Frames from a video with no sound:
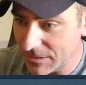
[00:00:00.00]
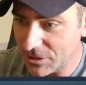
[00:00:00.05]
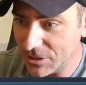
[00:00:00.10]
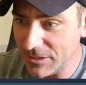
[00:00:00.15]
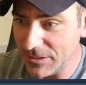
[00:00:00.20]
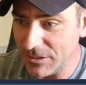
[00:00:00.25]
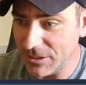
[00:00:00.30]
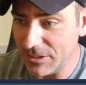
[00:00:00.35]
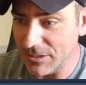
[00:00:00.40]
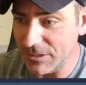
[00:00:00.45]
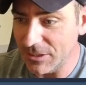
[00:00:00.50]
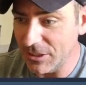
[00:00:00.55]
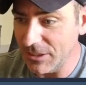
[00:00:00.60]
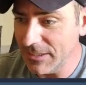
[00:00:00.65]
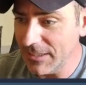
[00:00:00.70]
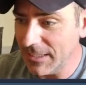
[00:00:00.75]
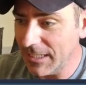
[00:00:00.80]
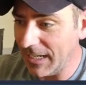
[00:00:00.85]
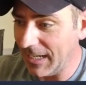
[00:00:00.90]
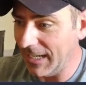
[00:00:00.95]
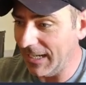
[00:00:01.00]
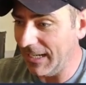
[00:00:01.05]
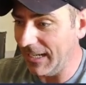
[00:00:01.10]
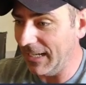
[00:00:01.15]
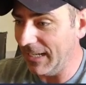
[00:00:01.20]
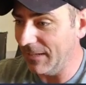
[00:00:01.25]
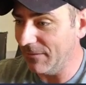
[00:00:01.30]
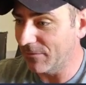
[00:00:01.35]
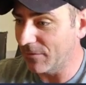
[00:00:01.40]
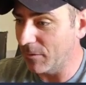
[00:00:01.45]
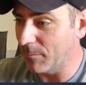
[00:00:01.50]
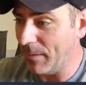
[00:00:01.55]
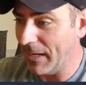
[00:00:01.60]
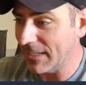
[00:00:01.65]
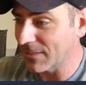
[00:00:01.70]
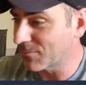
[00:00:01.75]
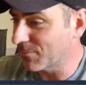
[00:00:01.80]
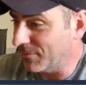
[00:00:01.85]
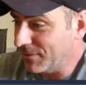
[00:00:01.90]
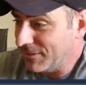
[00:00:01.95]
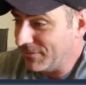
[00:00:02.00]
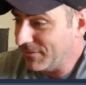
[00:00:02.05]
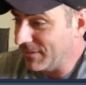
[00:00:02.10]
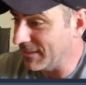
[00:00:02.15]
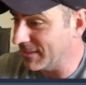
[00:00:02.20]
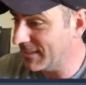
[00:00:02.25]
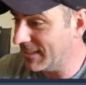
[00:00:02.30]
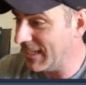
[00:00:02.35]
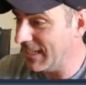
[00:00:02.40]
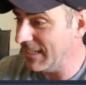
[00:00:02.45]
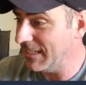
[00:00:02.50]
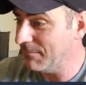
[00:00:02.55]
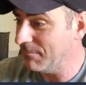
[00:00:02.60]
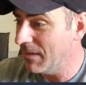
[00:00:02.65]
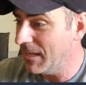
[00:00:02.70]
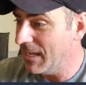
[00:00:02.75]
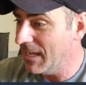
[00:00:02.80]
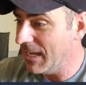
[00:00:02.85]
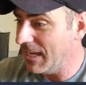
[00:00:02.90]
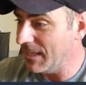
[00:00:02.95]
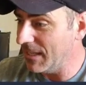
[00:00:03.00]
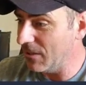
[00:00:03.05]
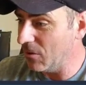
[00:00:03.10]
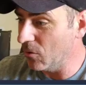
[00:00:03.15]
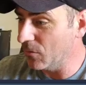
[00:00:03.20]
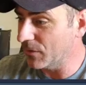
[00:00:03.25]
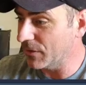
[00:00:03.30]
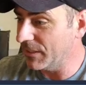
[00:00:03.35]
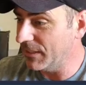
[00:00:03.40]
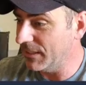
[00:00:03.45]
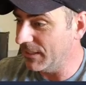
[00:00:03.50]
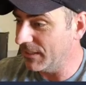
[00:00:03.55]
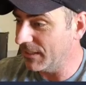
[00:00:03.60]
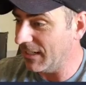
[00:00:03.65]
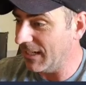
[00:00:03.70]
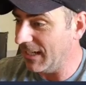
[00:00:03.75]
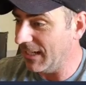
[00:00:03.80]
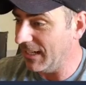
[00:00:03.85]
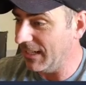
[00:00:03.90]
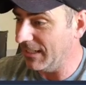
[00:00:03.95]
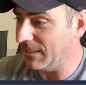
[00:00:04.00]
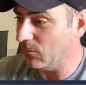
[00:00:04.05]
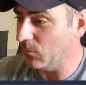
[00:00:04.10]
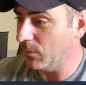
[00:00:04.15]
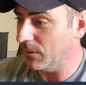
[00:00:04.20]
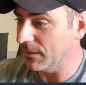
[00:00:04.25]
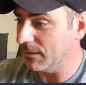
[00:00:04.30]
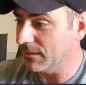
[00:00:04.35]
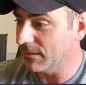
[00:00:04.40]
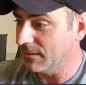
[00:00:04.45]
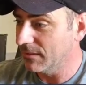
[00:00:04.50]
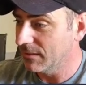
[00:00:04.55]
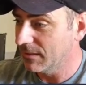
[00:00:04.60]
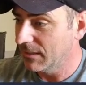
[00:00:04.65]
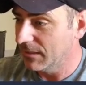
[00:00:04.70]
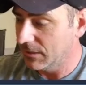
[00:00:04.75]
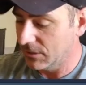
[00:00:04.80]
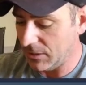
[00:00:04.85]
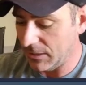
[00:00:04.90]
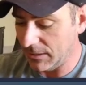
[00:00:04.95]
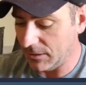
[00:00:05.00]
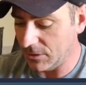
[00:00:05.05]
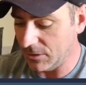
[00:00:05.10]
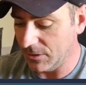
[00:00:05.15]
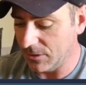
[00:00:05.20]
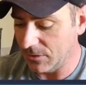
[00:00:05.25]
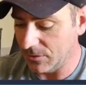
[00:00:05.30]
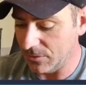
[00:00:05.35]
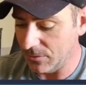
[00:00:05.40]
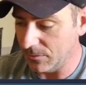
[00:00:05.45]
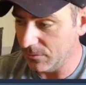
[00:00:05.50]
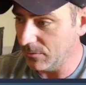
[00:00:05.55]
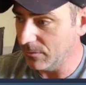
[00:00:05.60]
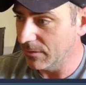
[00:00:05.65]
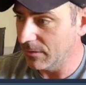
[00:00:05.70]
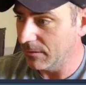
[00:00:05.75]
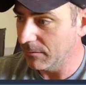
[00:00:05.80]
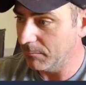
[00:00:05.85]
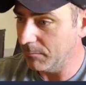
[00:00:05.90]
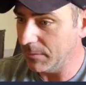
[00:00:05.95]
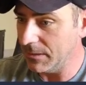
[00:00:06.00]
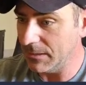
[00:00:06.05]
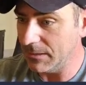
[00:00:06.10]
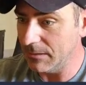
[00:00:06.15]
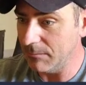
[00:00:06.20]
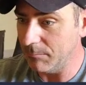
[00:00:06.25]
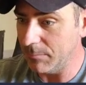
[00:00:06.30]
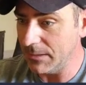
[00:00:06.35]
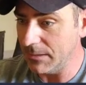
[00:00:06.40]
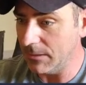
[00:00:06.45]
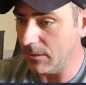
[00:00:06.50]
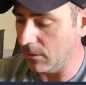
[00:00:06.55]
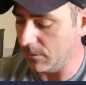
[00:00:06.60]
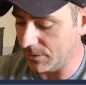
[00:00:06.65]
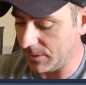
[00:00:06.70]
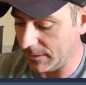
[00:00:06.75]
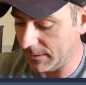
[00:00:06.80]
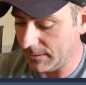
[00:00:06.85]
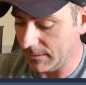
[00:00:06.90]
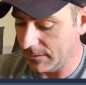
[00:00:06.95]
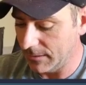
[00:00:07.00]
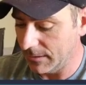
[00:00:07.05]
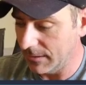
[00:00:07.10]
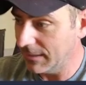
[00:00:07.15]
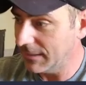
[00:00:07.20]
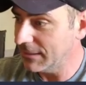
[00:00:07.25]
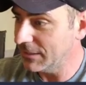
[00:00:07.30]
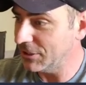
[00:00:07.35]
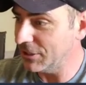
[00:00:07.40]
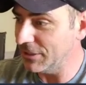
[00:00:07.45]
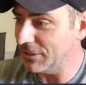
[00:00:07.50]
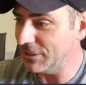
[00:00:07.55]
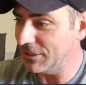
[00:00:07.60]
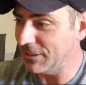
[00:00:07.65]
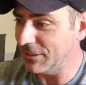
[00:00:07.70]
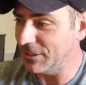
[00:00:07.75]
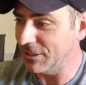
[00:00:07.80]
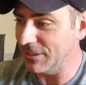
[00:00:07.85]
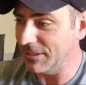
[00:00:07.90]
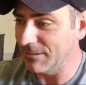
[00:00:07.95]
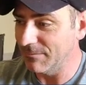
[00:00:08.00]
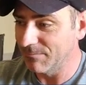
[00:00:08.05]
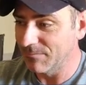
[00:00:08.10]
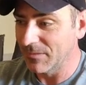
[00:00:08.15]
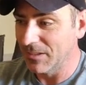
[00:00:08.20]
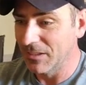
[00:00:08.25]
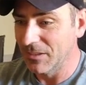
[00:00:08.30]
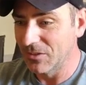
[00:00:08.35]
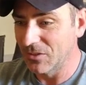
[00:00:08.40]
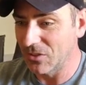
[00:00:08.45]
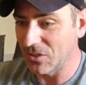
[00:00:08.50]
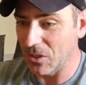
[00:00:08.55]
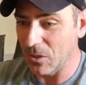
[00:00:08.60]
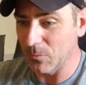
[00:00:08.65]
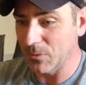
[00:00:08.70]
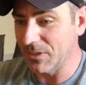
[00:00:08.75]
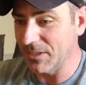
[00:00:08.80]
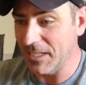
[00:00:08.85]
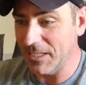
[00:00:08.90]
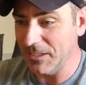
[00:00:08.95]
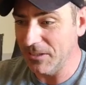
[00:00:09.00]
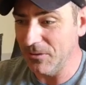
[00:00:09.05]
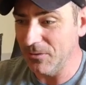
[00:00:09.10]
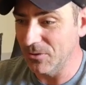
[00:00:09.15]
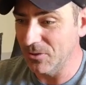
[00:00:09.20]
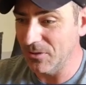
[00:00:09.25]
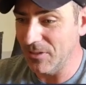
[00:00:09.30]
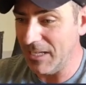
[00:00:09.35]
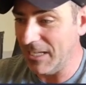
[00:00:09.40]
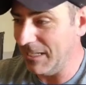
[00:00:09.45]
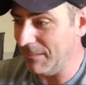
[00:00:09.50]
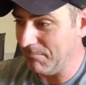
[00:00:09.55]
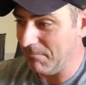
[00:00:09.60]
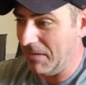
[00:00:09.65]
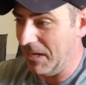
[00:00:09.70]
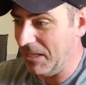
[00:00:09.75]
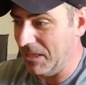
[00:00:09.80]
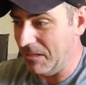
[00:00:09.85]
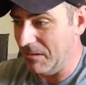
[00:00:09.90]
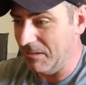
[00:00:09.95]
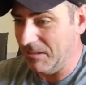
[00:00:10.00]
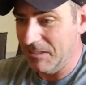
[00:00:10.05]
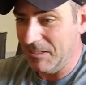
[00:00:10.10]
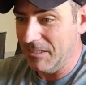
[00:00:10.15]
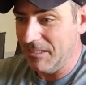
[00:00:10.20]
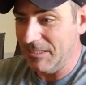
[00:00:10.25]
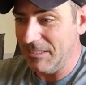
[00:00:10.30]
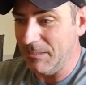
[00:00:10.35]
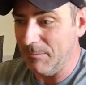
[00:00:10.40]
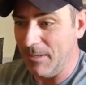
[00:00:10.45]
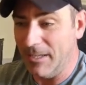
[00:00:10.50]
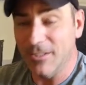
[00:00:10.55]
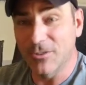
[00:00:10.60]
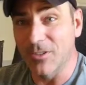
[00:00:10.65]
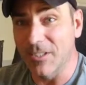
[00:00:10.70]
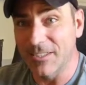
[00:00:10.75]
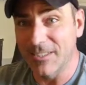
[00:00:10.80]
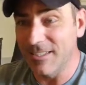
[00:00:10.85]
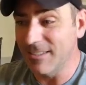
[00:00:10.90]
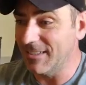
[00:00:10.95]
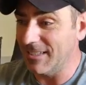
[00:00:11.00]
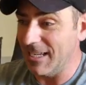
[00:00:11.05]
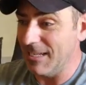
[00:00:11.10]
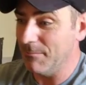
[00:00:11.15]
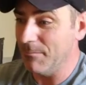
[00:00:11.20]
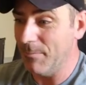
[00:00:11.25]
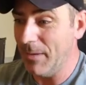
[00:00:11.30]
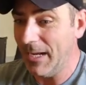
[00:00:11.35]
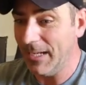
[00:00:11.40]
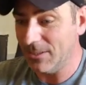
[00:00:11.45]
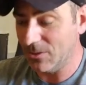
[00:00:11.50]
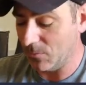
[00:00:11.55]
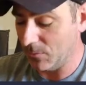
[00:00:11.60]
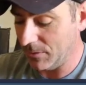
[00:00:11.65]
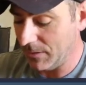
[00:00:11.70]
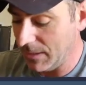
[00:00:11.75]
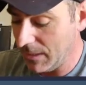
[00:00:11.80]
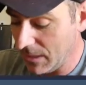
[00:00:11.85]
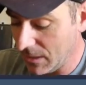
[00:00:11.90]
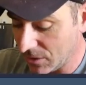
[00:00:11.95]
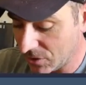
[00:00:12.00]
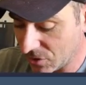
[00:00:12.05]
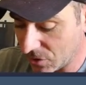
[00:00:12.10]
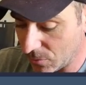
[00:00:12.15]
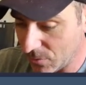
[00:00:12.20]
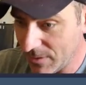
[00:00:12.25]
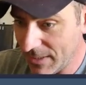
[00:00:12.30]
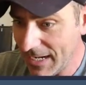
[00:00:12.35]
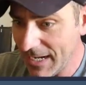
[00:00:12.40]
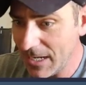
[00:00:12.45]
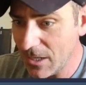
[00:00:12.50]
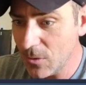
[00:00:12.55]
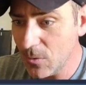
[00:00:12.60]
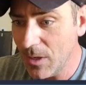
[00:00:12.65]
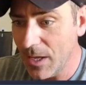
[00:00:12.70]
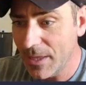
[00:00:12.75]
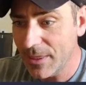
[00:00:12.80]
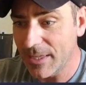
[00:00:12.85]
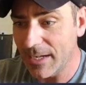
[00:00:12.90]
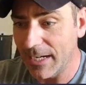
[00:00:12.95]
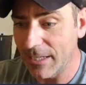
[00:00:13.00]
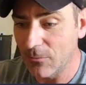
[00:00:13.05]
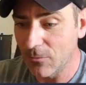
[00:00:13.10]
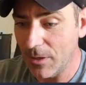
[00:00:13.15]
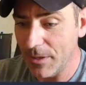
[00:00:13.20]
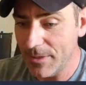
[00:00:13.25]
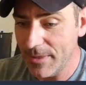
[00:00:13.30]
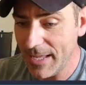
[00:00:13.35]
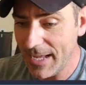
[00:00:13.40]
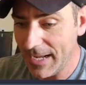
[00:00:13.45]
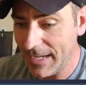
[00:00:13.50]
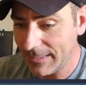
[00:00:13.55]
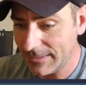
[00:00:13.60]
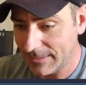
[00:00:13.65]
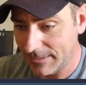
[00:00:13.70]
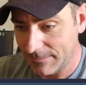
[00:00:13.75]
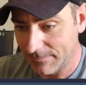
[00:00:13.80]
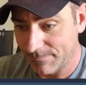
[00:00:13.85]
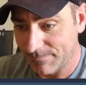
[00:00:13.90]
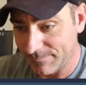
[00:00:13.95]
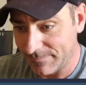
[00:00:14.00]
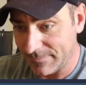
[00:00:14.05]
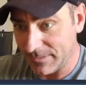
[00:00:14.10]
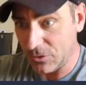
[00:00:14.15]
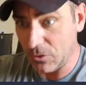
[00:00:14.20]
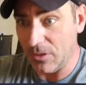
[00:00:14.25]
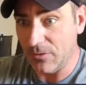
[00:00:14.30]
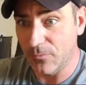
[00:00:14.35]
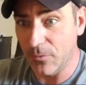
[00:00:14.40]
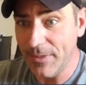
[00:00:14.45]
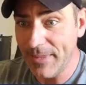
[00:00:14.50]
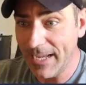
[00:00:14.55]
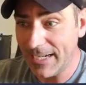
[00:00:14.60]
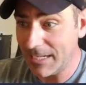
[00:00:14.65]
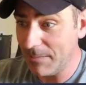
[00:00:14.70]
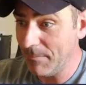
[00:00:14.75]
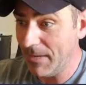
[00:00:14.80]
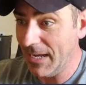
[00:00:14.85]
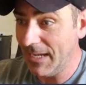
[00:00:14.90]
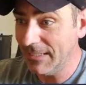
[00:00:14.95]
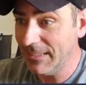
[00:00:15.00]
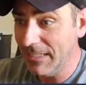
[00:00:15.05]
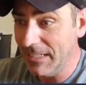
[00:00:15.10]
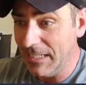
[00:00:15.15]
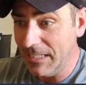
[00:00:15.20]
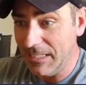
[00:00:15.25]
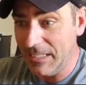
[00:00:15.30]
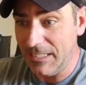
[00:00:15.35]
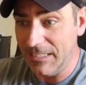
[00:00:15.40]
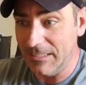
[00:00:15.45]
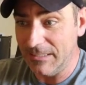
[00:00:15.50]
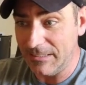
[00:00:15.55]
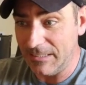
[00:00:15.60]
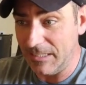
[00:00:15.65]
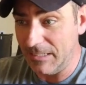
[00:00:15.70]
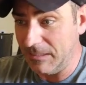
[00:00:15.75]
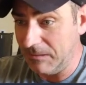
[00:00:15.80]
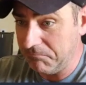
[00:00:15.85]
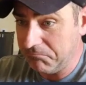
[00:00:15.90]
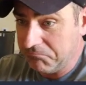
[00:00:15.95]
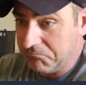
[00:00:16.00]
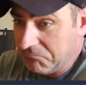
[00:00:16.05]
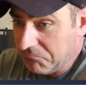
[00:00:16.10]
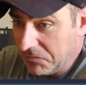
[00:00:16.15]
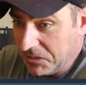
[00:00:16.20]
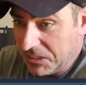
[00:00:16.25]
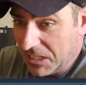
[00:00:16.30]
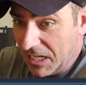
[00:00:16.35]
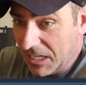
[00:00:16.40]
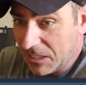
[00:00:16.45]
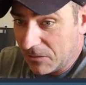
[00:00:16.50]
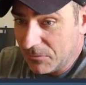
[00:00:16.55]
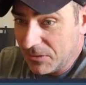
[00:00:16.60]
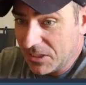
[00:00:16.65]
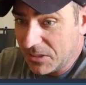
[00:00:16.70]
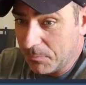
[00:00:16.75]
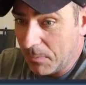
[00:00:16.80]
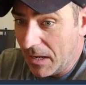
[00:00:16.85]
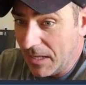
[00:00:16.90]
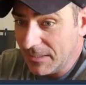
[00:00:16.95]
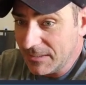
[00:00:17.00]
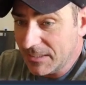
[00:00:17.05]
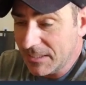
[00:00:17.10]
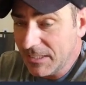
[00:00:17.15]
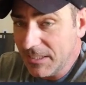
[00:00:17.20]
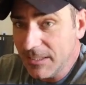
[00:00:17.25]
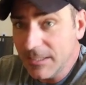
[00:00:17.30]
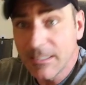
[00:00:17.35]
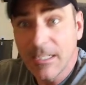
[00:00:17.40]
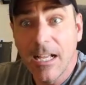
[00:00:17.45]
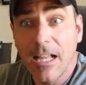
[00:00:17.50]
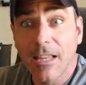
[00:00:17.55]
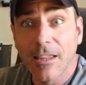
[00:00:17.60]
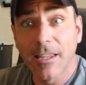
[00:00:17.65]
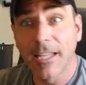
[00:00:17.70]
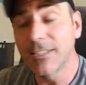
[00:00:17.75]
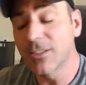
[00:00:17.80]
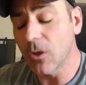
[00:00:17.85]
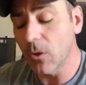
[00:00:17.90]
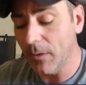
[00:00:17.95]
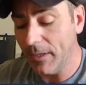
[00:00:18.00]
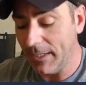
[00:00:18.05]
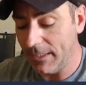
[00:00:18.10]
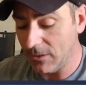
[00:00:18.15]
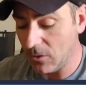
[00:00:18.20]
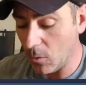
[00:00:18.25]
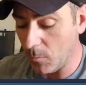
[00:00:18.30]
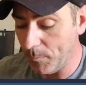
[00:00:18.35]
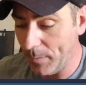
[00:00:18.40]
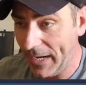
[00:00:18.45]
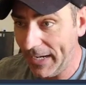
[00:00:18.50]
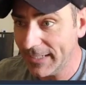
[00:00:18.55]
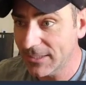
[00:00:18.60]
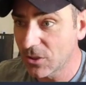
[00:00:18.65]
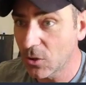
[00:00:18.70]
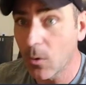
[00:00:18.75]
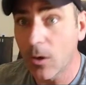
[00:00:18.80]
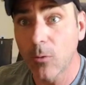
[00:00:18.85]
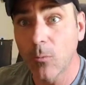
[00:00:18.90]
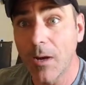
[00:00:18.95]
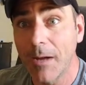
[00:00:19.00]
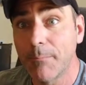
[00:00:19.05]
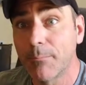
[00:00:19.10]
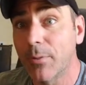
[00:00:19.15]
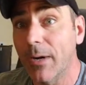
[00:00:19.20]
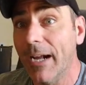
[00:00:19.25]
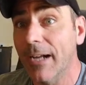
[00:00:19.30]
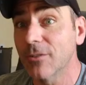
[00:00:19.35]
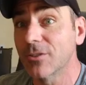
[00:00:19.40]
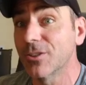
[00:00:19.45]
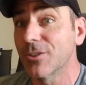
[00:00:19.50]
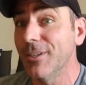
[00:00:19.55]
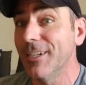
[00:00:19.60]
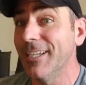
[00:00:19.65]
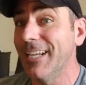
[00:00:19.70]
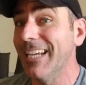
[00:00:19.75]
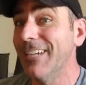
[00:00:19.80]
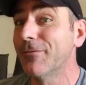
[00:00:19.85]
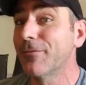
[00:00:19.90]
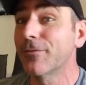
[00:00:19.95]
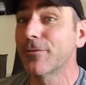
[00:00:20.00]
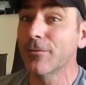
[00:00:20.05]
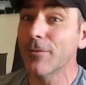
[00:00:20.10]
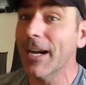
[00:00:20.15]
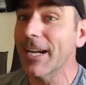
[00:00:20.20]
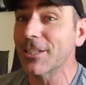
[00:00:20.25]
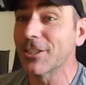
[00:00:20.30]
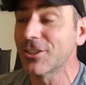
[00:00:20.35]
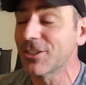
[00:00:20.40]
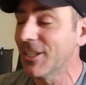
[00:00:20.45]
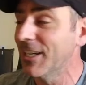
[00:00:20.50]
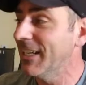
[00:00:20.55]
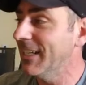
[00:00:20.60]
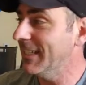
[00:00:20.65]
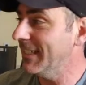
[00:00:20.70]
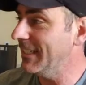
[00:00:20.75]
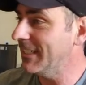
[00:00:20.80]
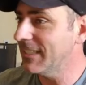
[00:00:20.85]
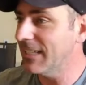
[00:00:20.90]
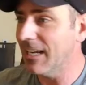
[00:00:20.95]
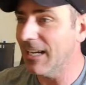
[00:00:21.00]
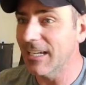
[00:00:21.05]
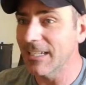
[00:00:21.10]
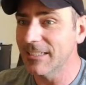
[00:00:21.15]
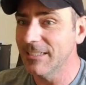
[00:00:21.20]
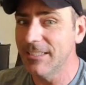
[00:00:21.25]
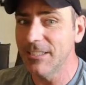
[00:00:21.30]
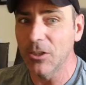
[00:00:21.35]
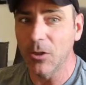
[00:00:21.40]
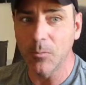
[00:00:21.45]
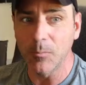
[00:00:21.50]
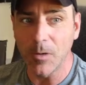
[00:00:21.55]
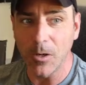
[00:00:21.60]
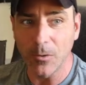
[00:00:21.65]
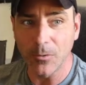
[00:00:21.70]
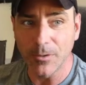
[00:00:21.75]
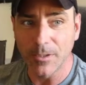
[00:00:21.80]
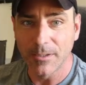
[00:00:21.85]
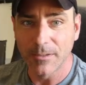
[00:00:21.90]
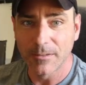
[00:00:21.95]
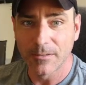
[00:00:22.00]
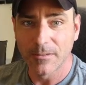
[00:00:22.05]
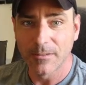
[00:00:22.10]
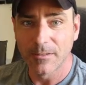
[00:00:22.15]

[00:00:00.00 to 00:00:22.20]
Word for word: G G G. And for a password, we'll leave it the same. And then over here, I will change this to B D. Or sorry, G G G. So we're setting the username and the email address the same password. So now that I run that, so I've run that command and we got a response here. Let's go ahead, go back to our web browser in a fresh incognito mode.